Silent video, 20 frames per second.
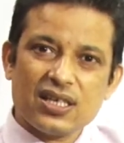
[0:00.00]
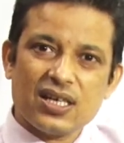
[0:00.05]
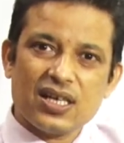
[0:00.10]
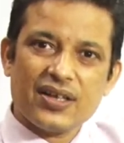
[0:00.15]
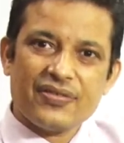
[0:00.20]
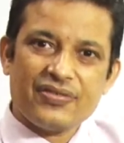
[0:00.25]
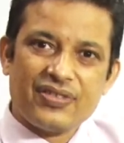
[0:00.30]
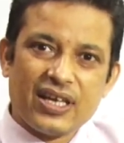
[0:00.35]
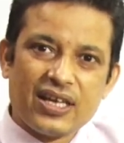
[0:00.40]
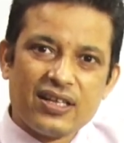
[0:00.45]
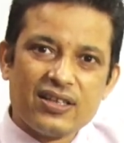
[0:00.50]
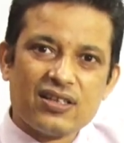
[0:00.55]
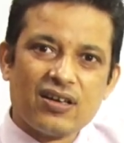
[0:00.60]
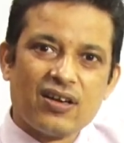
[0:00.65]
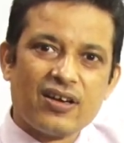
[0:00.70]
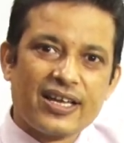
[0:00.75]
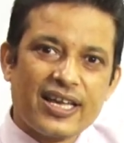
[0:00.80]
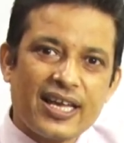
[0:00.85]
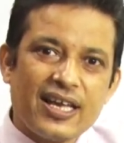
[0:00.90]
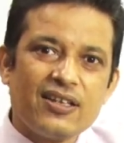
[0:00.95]
then
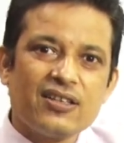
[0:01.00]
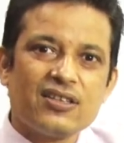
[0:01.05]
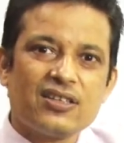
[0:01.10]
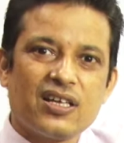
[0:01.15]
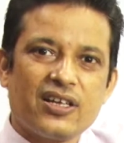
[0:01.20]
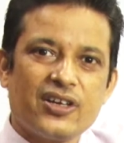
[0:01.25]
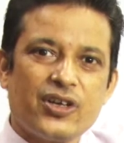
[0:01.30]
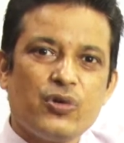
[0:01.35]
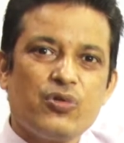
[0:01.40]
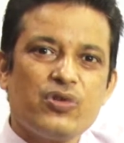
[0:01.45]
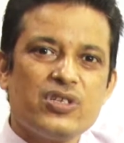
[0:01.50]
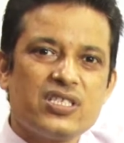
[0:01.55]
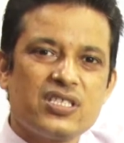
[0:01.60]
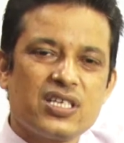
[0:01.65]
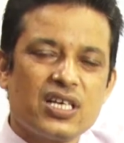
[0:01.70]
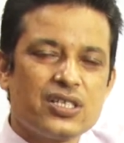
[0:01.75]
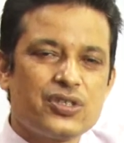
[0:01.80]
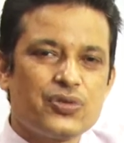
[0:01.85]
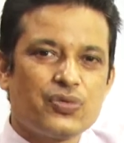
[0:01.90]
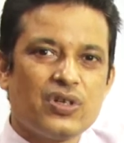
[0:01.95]
again the new
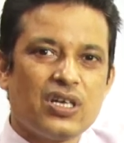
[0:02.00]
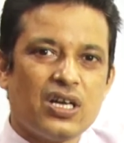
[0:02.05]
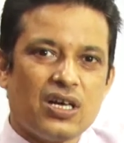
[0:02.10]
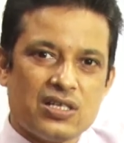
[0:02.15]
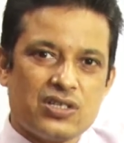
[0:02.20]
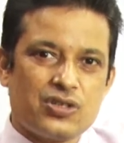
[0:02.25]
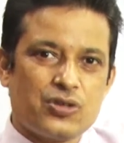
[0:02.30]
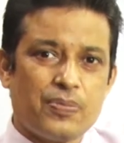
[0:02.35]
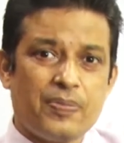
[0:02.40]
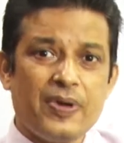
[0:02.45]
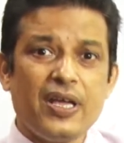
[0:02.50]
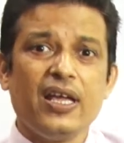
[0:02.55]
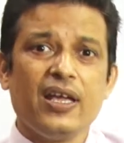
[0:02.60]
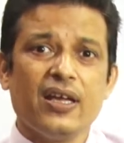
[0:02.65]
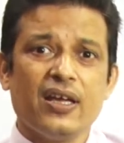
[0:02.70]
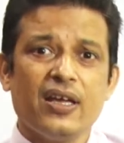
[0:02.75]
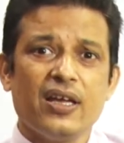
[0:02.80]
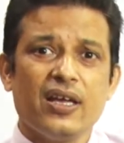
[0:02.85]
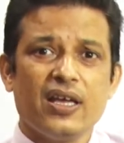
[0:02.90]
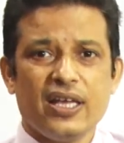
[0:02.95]
result will also be
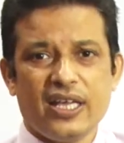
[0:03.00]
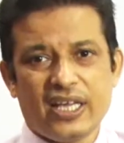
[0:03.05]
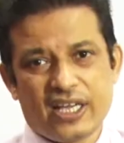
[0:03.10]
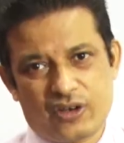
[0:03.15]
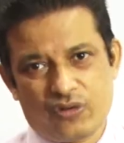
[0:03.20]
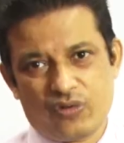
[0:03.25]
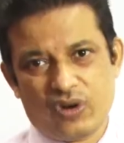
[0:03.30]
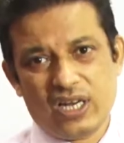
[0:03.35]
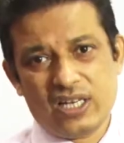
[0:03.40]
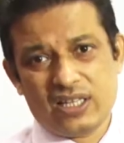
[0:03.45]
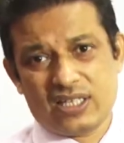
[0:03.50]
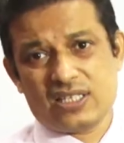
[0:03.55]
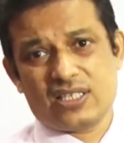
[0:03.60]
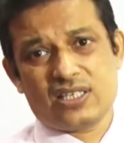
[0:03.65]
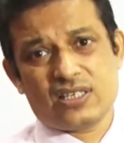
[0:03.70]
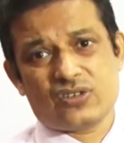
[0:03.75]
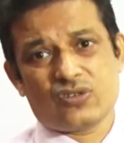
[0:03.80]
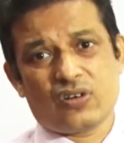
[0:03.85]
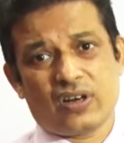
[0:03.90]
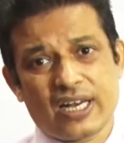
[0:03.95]
equal. This
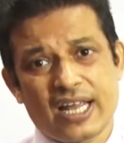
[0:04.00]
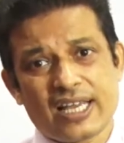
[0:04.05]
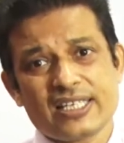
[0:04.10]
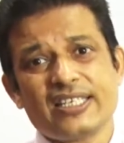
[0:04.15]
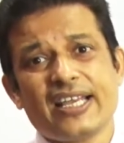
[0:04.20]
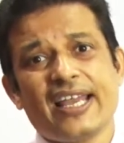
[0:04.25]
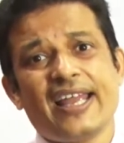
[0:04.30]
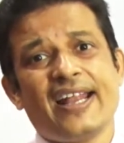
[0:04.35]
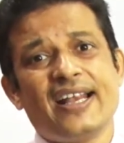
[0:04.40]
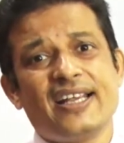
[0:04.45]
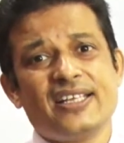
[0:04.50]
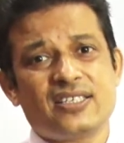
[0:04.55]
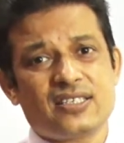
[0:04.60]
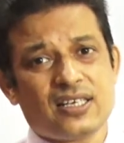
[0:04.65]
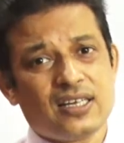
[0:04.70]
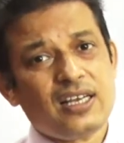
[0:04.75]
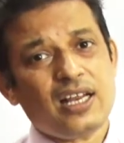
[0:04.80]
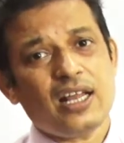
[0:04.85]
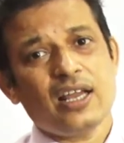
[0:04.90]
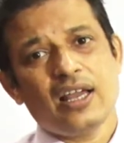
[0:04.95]
is known as addition
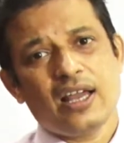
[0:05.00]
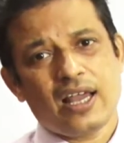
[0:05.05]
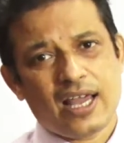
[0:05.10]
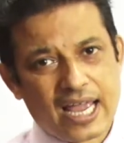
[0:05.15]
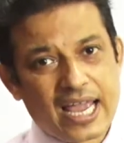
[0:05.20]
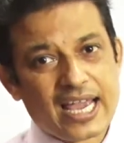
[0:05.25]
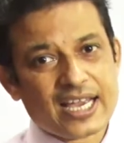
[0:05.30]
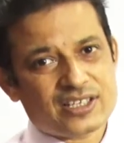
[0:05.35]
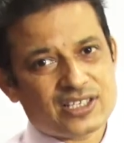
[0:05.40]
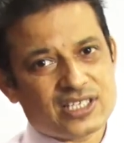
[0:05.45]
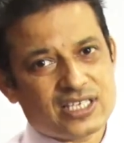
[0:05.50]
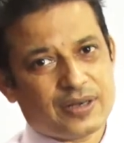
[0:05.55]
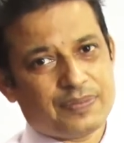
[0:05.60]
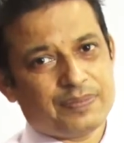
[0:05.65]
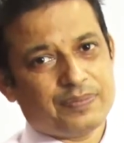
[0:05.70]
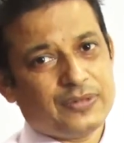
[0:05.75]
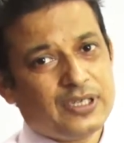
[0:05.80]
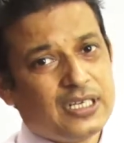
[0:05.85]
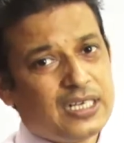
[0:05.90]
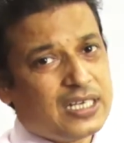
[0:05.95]
axiom.
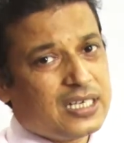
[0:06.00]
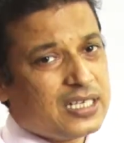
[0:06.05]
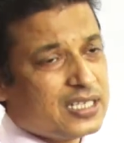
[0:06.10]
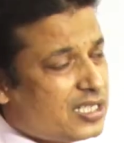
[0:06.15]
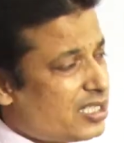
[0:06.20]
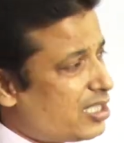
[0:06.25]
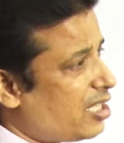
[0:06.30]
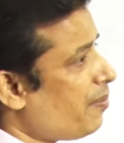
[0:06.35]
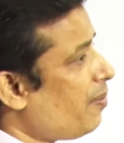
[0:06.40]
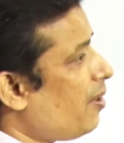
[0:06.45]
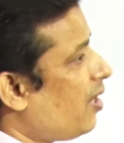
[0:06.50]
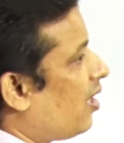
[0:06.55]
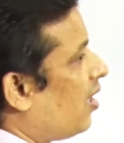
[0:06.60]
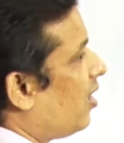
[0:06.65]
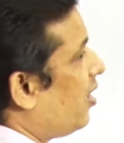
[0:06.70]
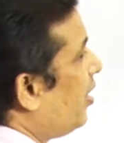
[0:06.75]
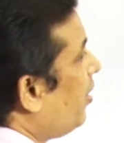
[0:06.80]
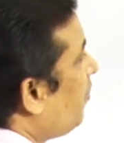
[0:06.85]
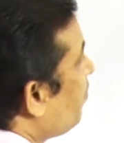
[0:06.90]
Similarly,